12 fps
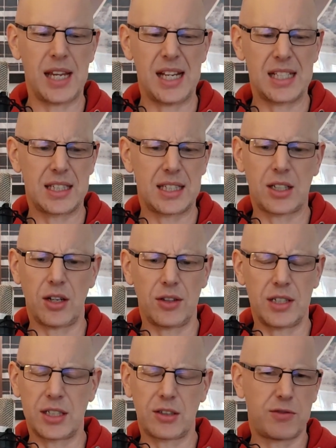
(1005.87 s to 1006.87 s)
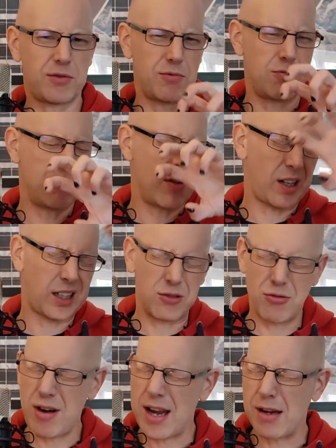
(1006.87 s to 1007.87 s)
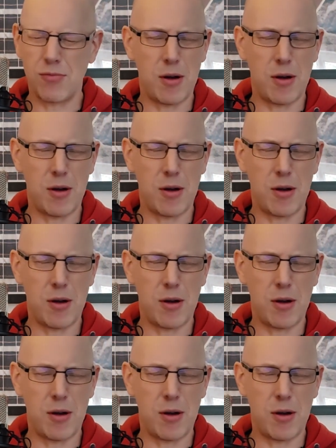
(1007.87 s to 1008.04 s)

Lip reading: It's got this great